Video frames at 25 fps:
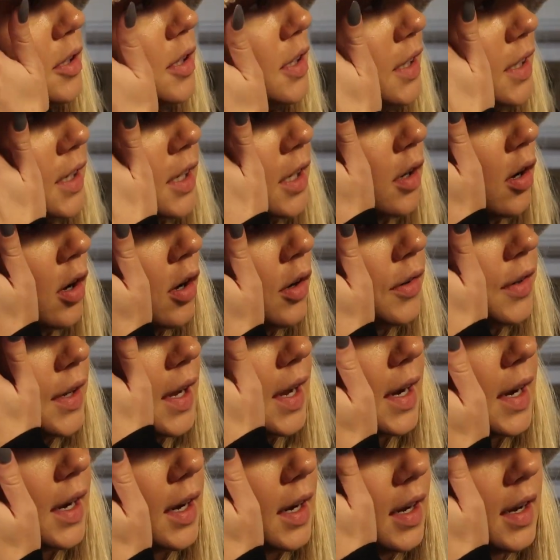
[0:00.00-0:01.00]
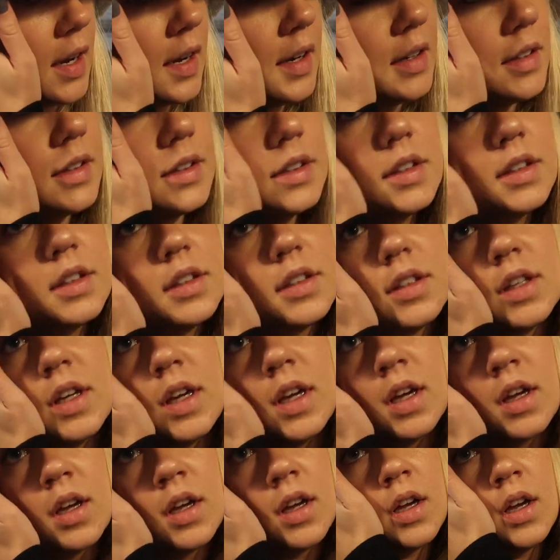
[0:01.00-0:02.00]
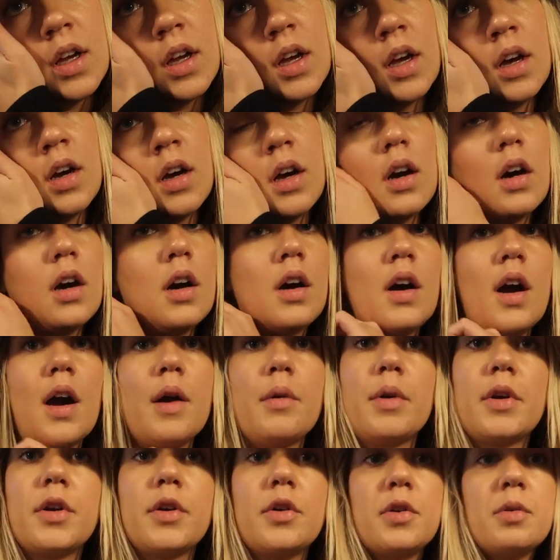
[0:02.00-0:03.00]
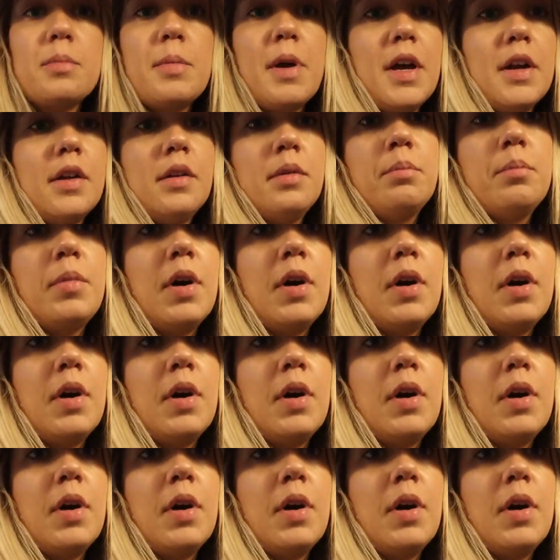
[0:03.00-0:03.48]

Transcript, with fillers: cleaning all day and oh, I wanna go to bed.